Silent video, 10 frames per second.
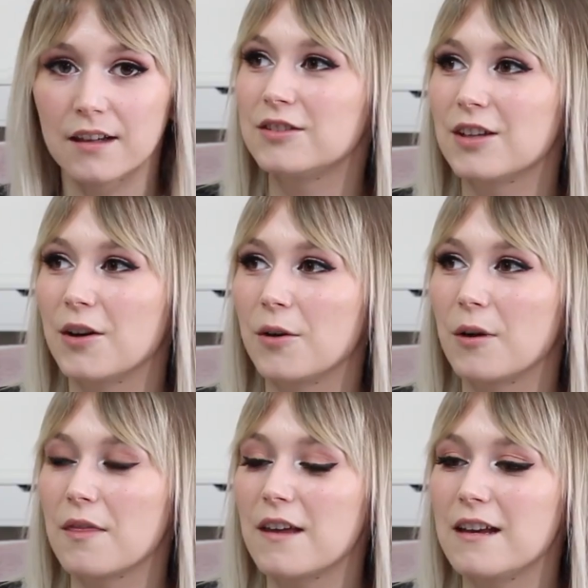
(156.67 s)

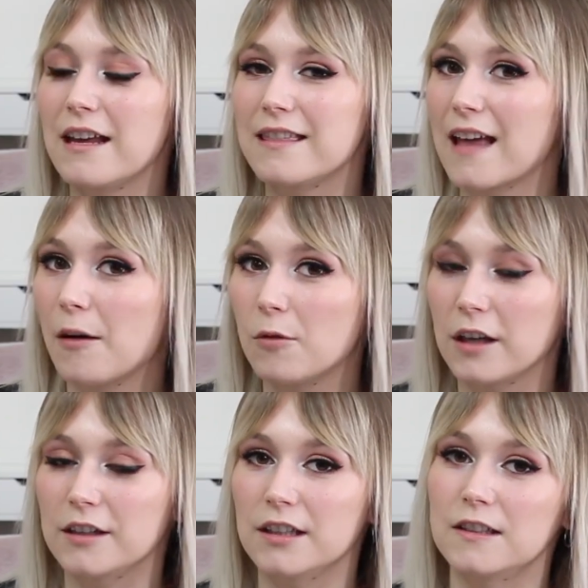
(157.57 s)
So then that will
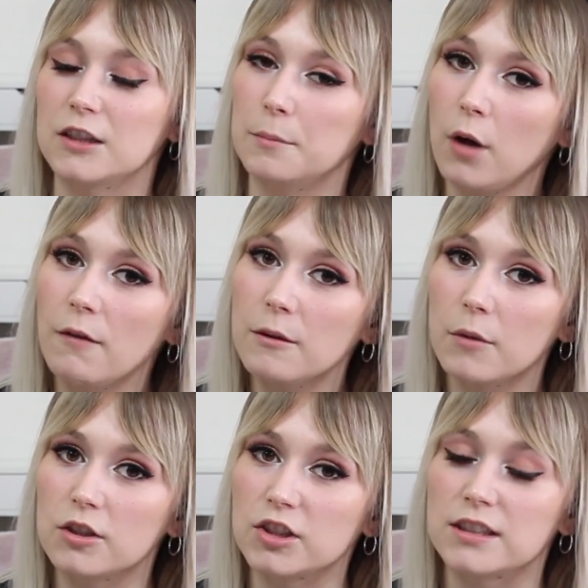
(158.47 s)
increase your profit
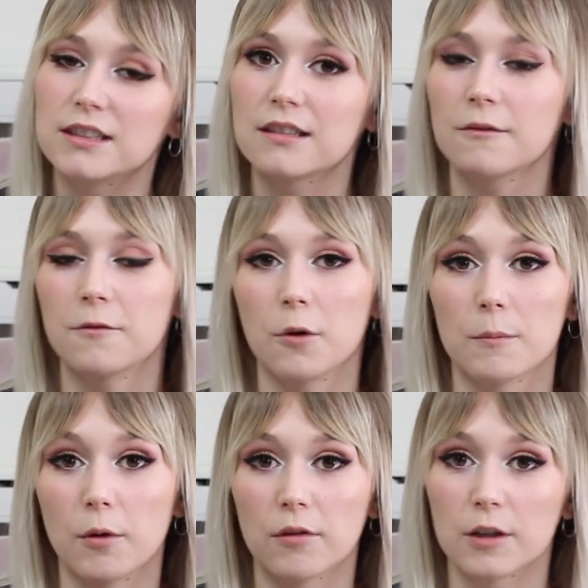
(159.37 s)
margins for
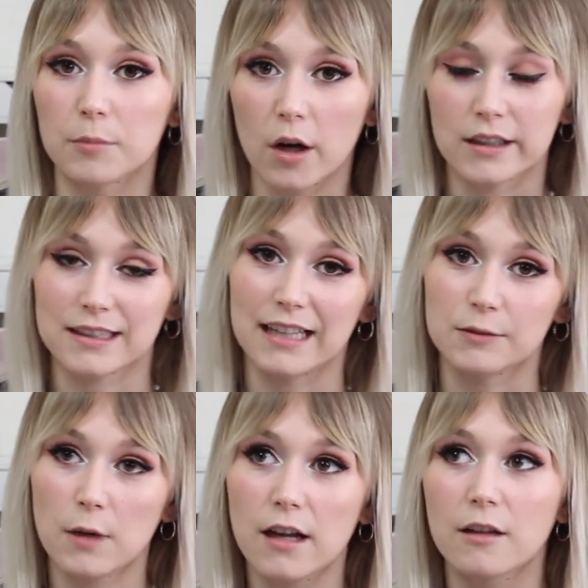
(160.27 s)
both of your products
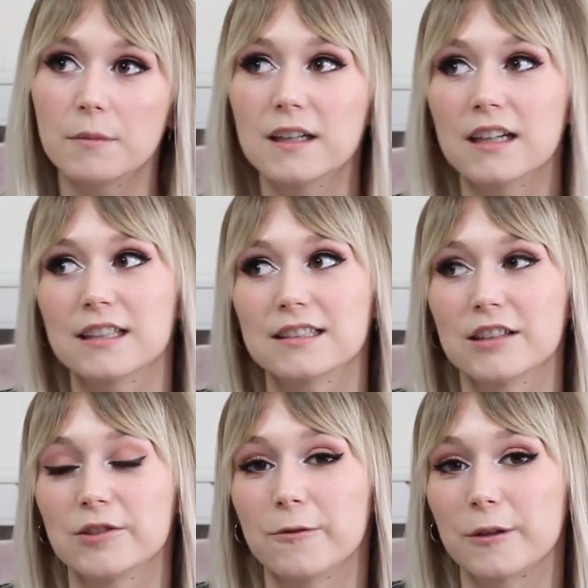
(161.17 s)
as well because
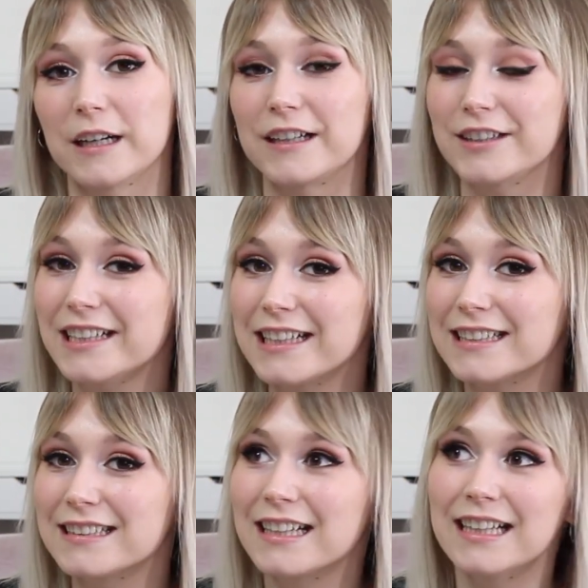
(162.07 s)
your
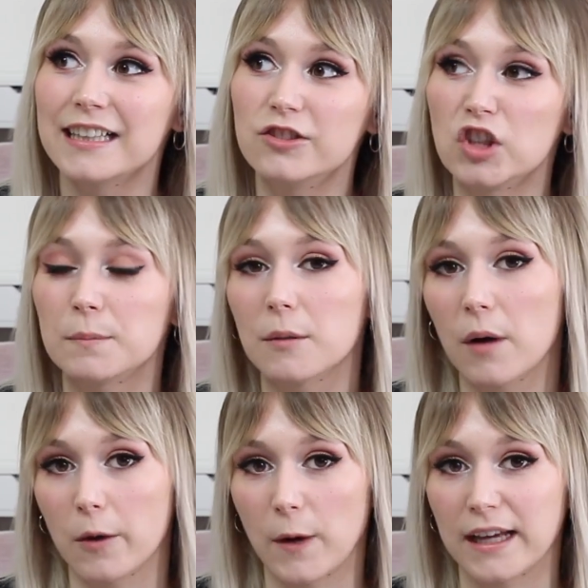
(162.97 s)
ingredient is cheaper
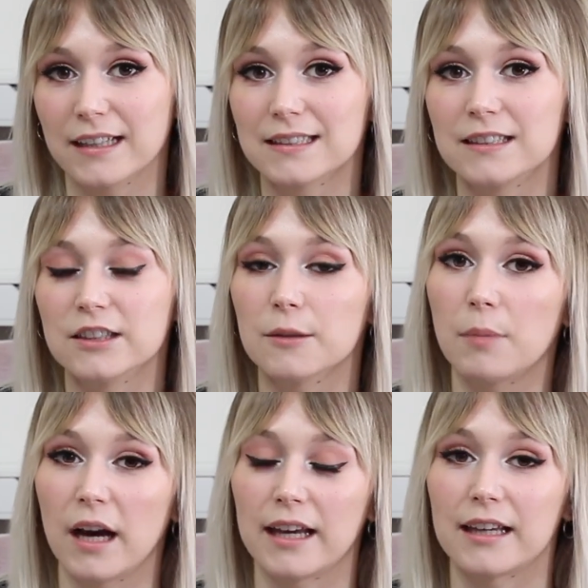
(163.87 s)
by weight since you're
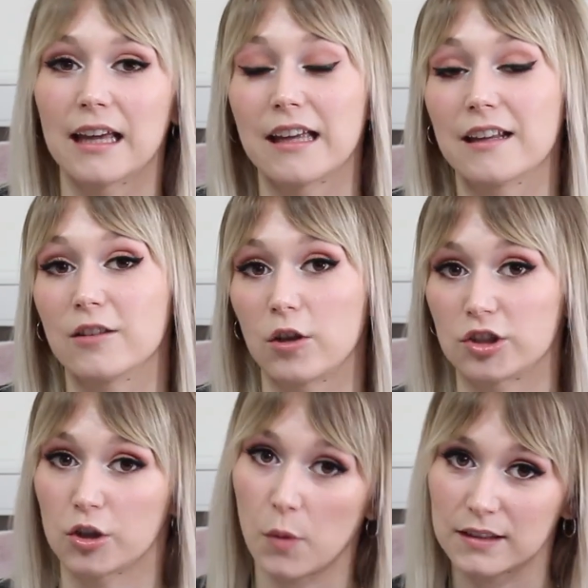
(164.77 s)
buying it in
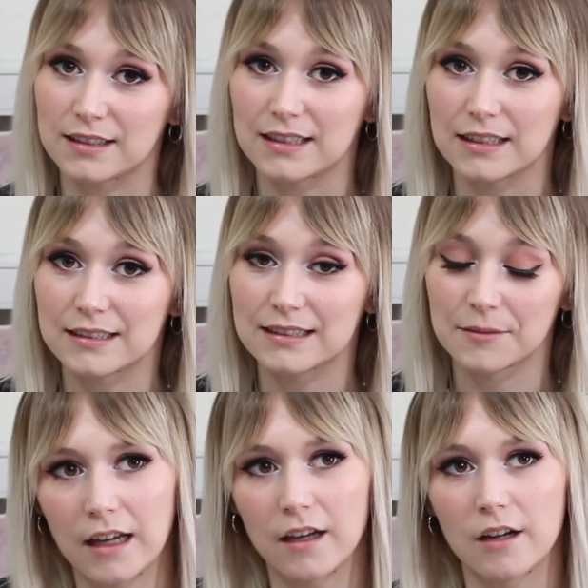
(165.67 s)
larger
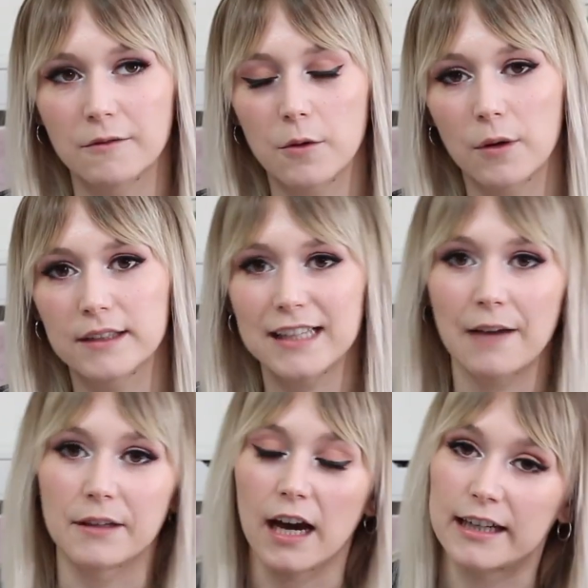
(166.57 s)
quantities. And of course,
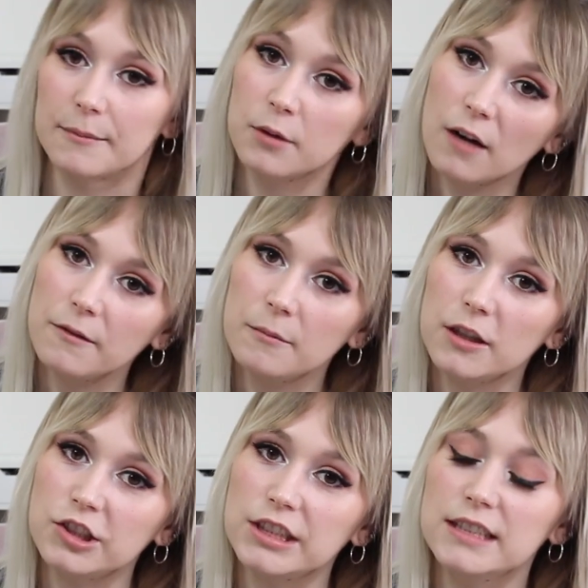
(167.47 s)
having higher profit
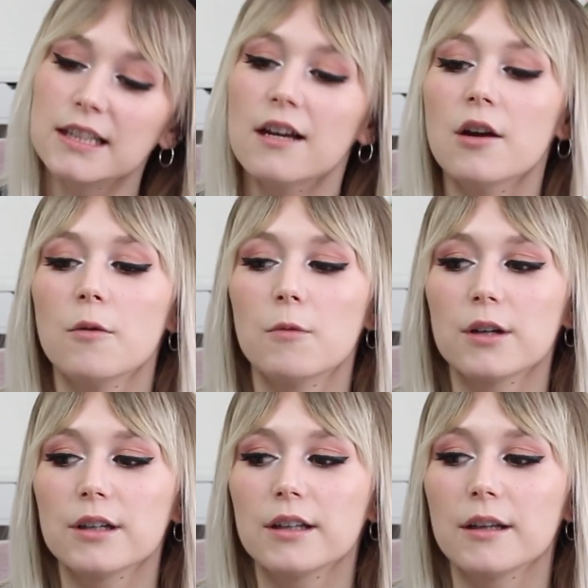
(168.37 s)
margins
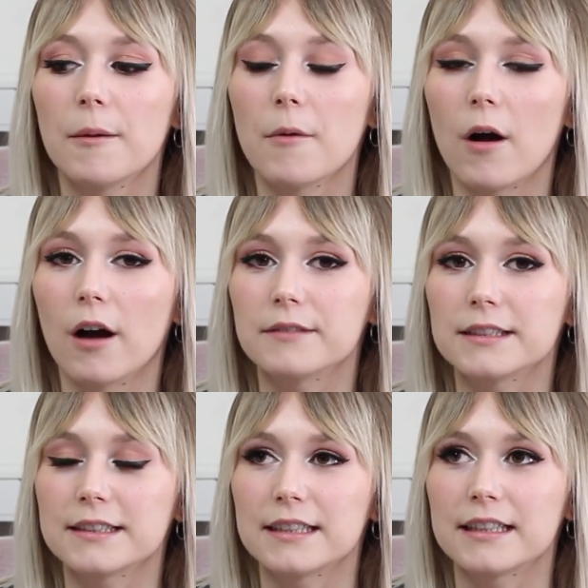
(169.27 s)
will
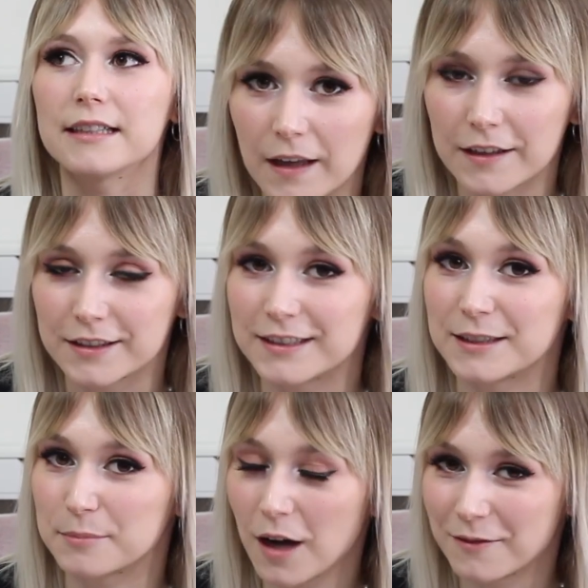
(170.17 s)
obviously increase
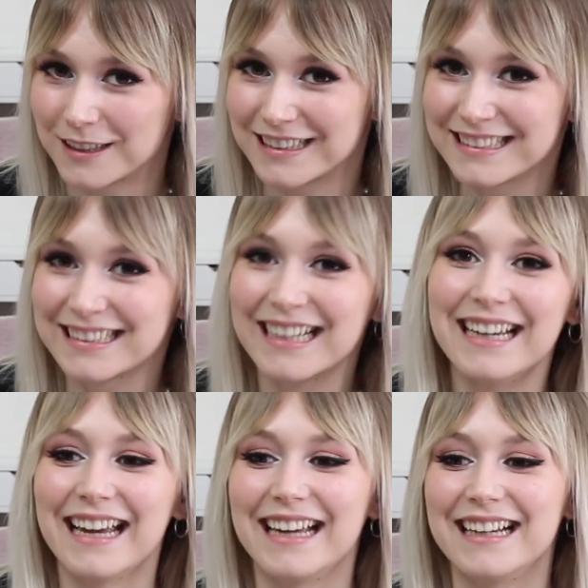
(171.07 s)
your profits
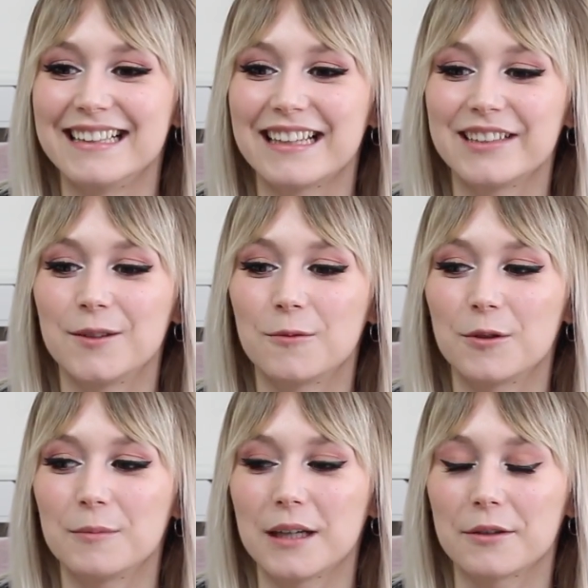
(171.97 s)
and you
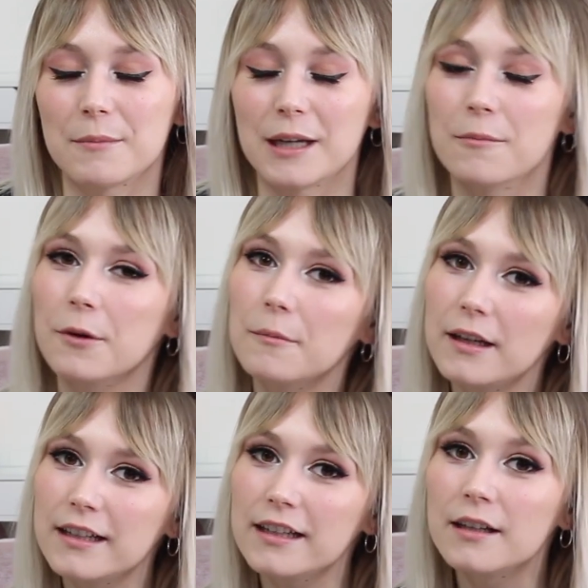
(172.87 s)
will be able to make more
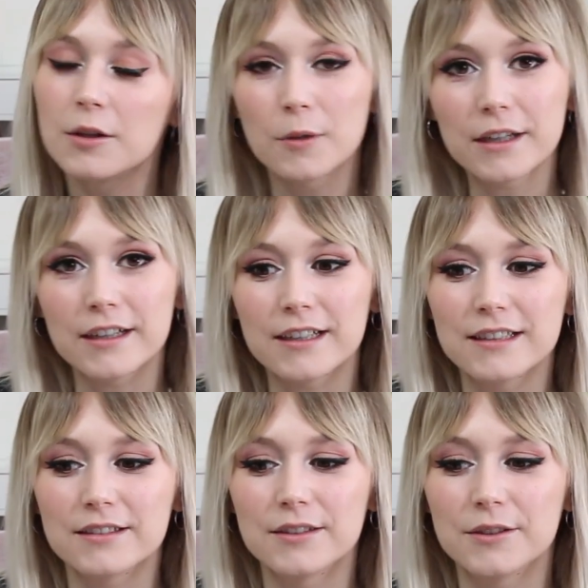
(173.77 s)
money
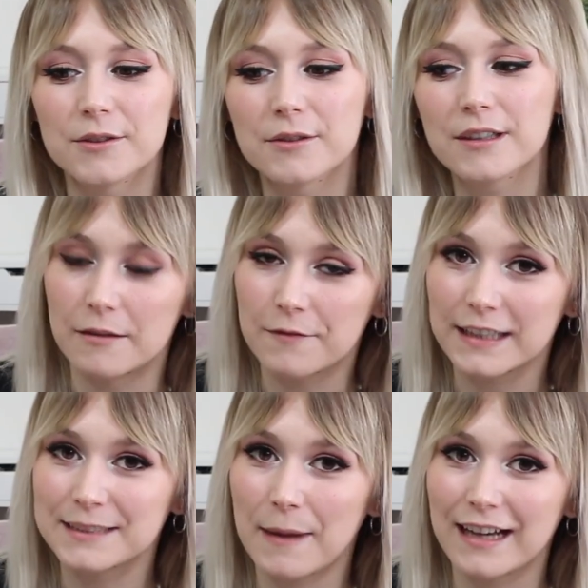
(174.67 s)
quicker to
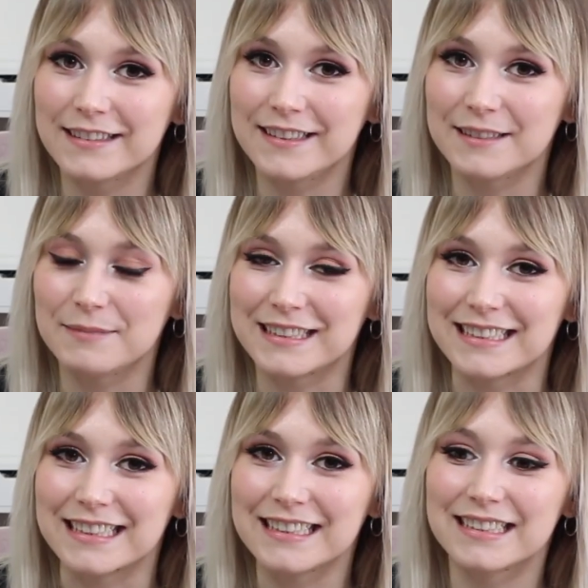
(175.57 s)
invest back into your
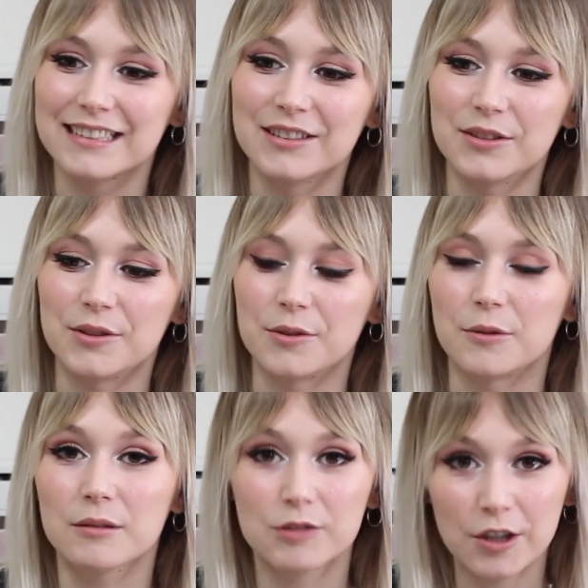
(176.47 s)
business
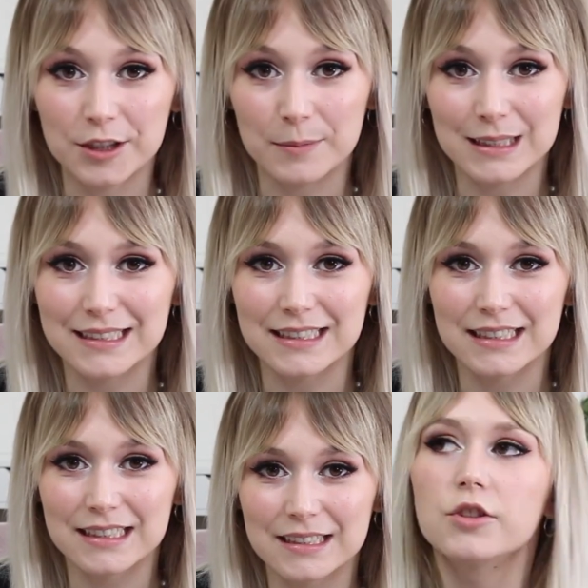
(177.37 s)
to grow your
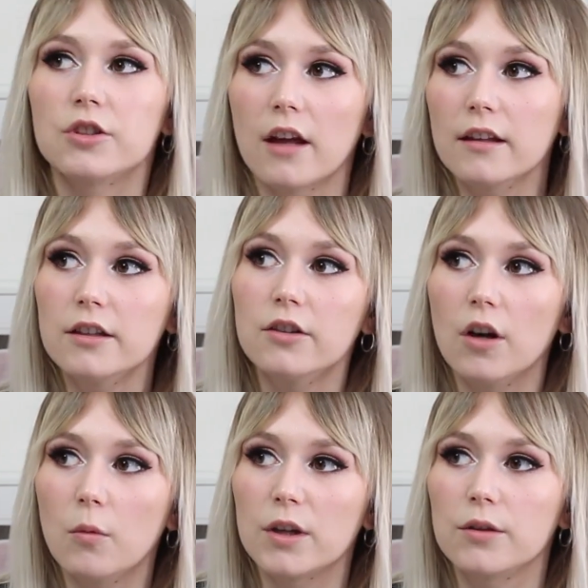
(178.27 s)
business. So now that you
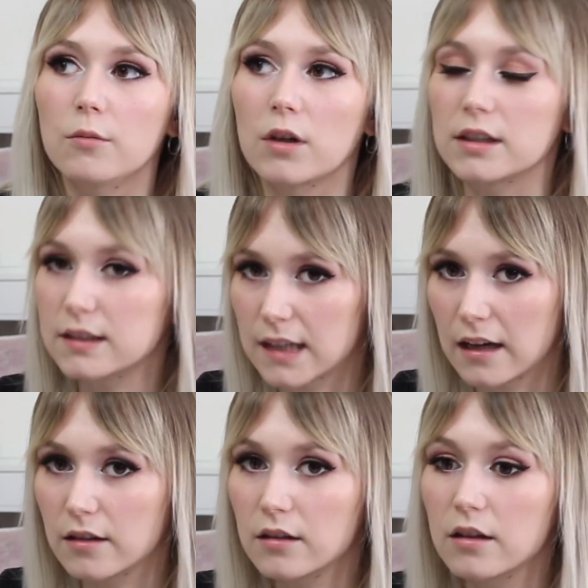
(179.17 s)
know what you want to
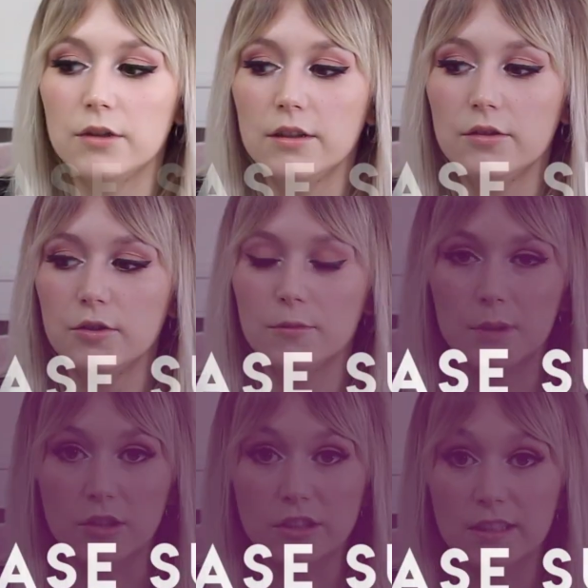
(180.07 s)
sell, you need to
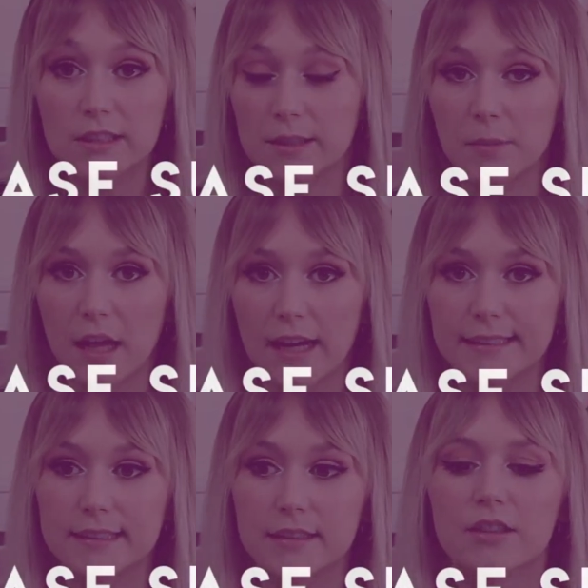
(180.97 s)
purchase the supplies.